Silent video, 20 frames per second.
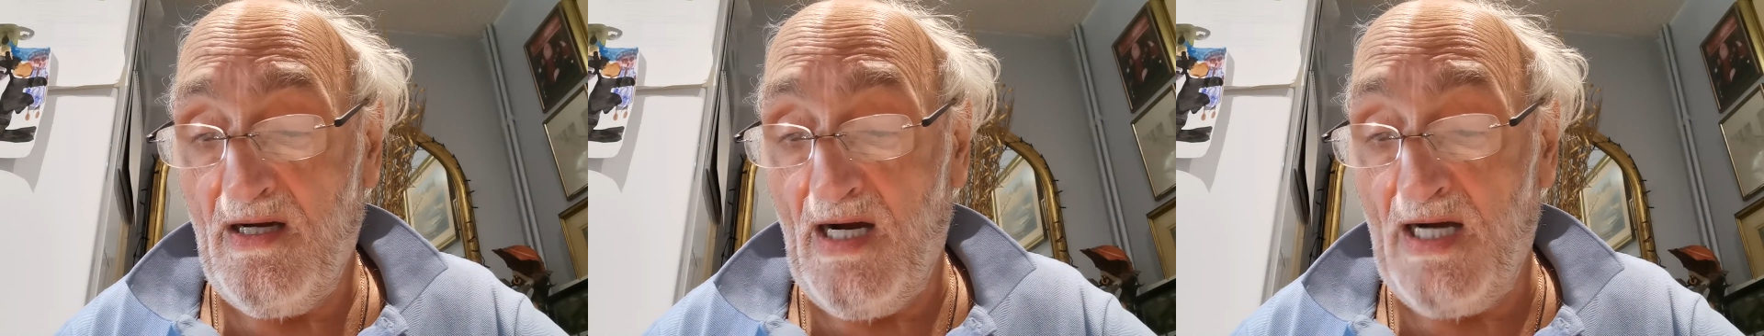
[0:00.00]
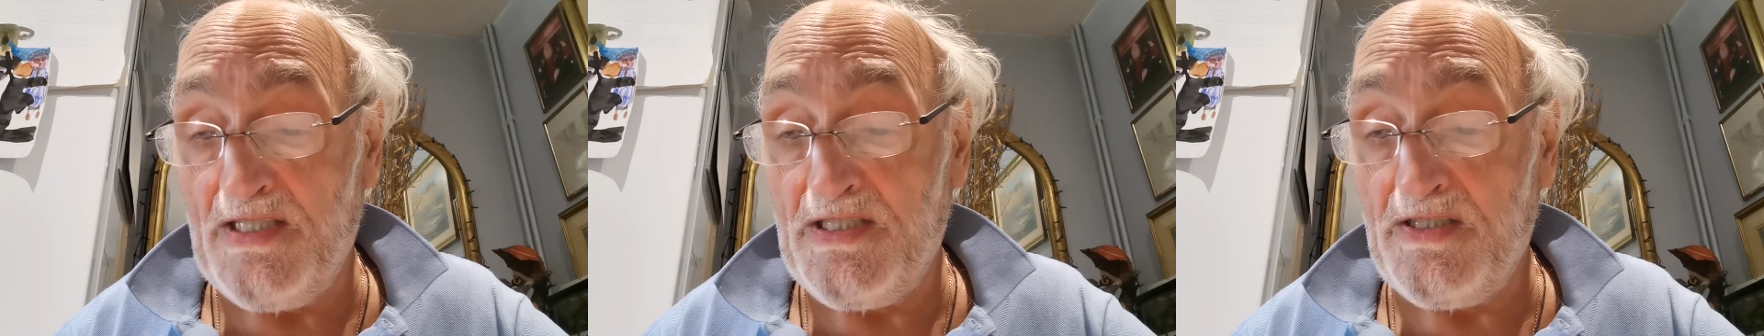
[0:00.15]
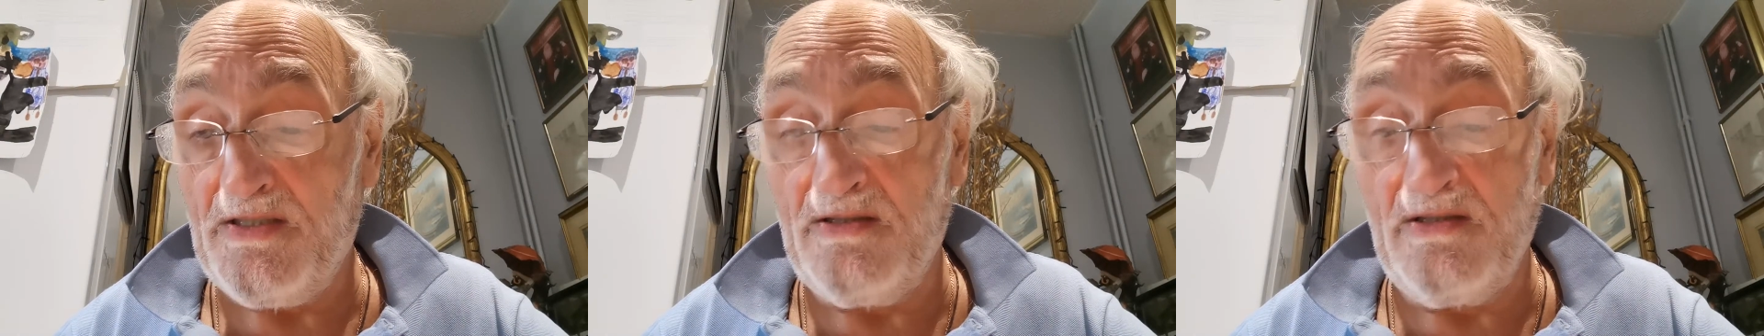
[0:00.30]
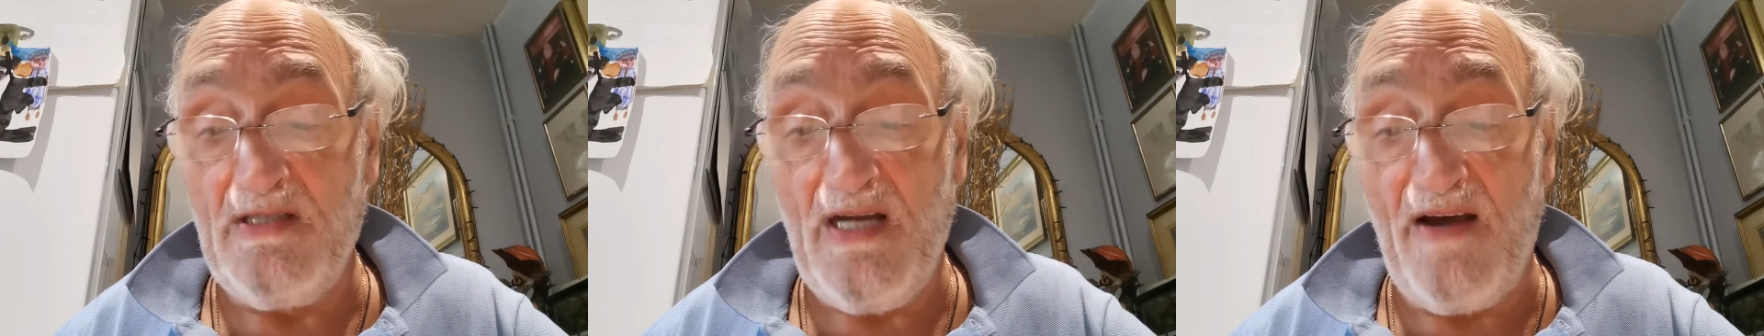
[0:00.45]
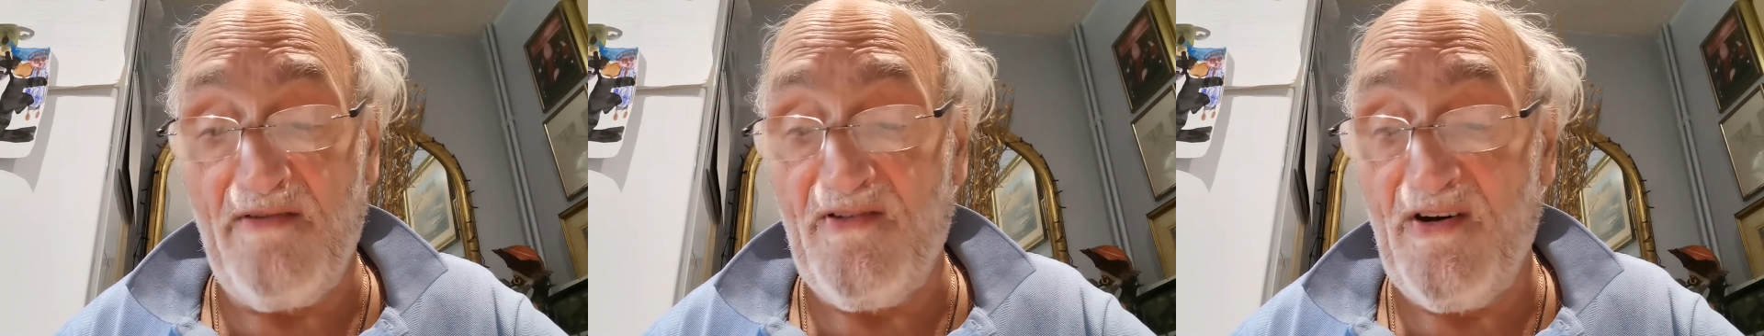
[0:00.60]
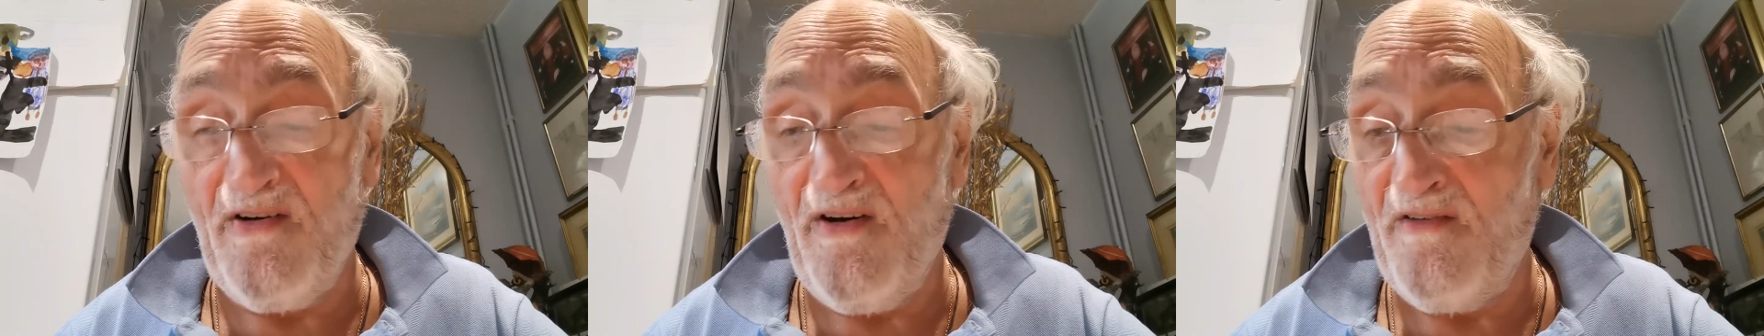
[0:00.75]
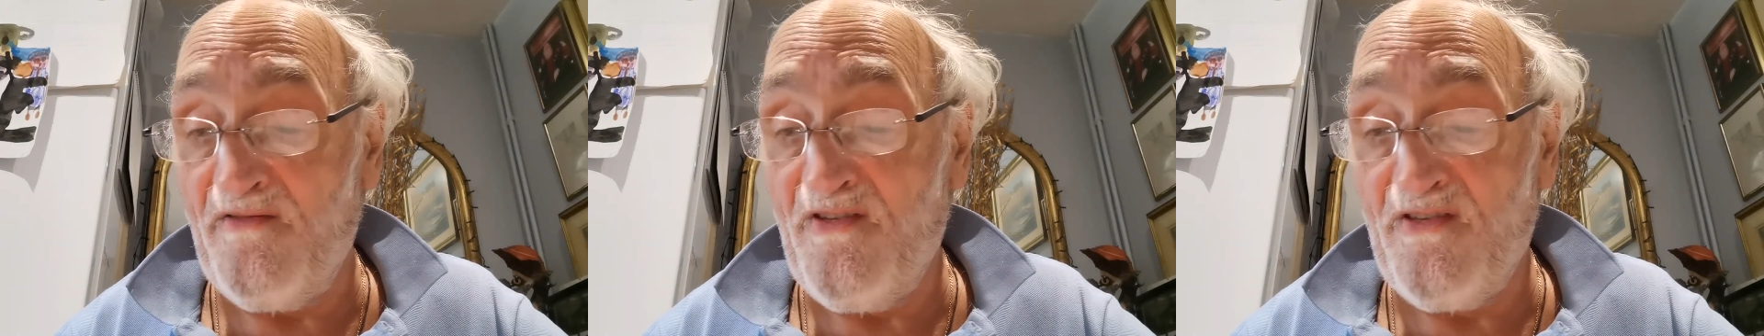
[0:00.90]
I should
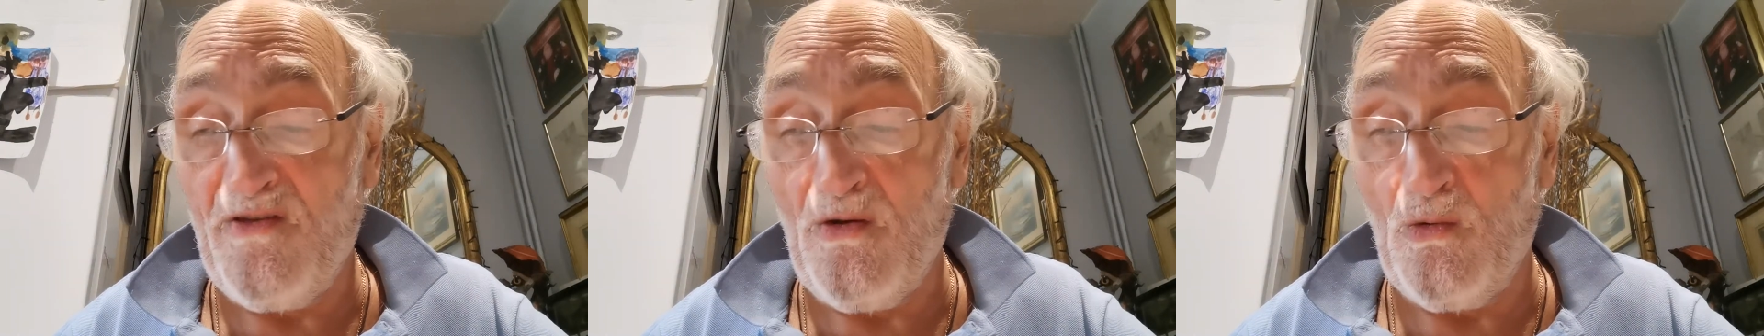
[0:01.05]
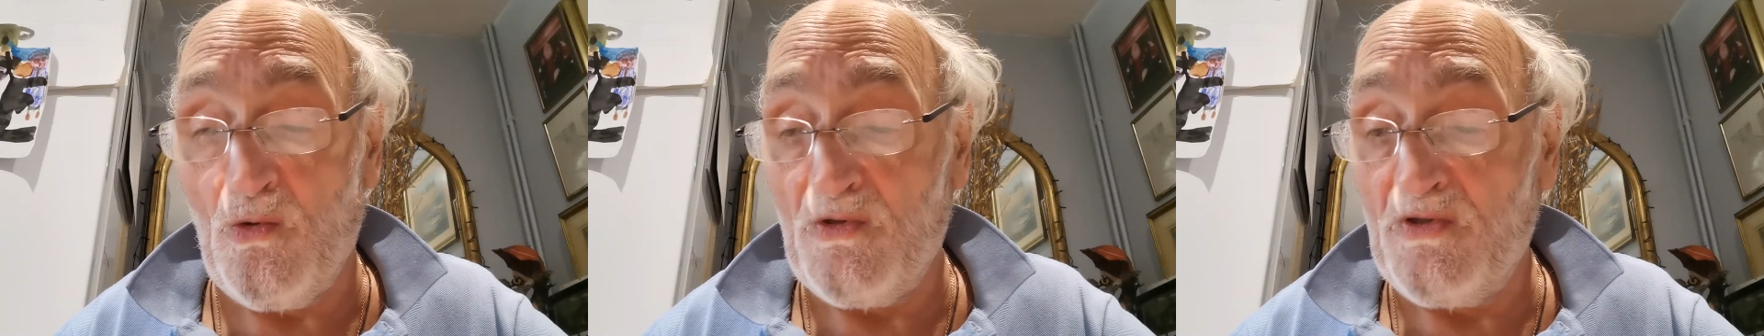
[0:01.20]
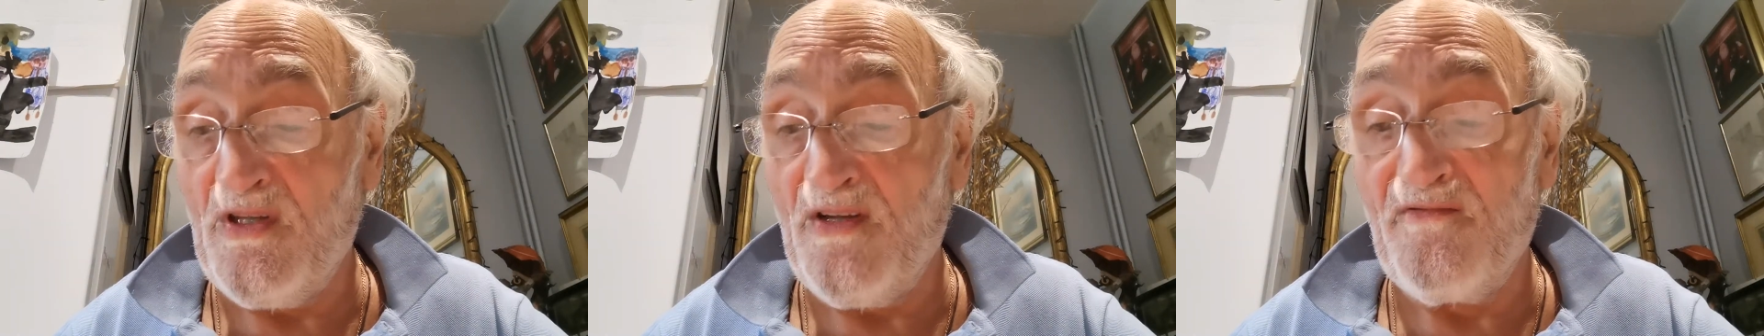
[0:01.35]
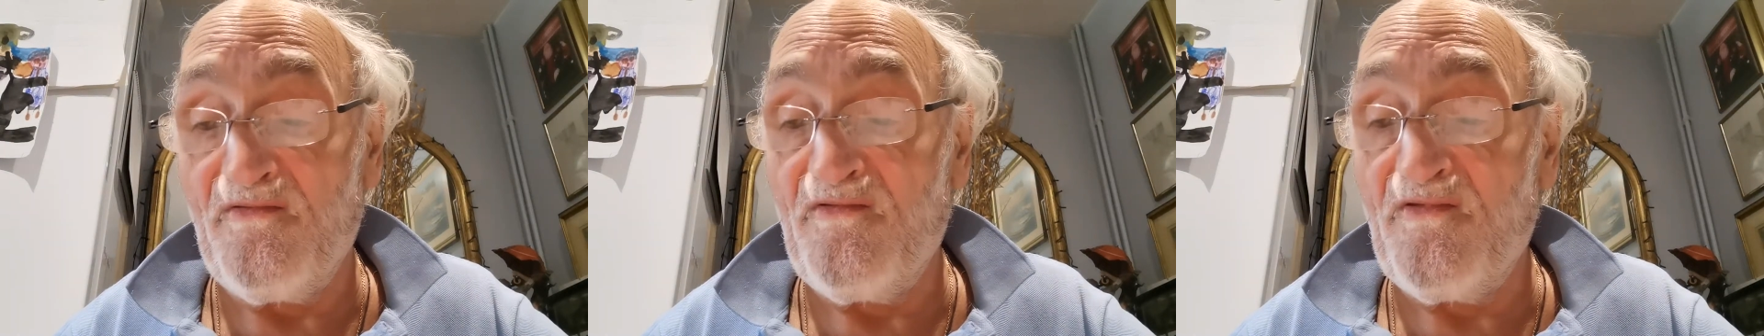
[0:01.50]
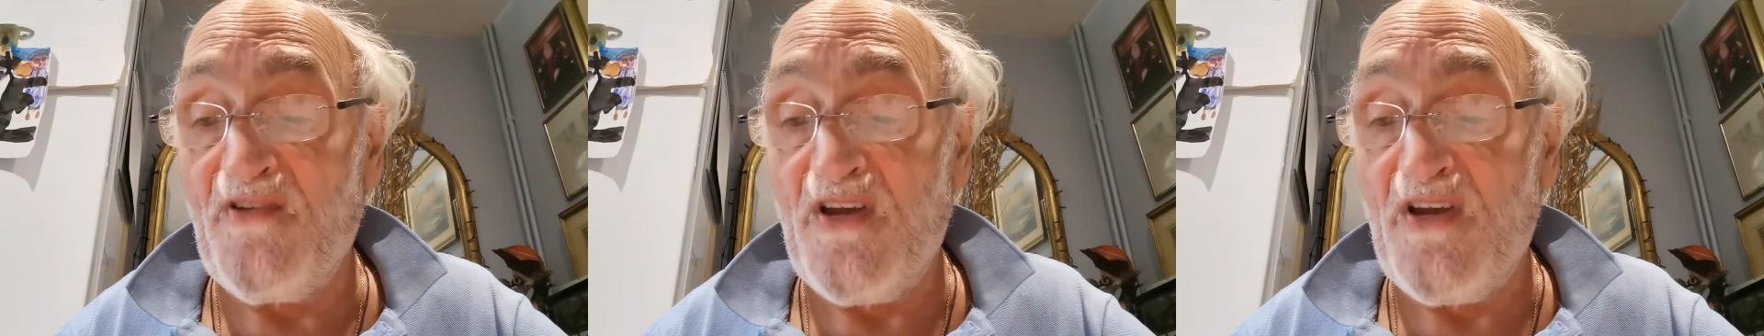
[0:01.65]
never have thought the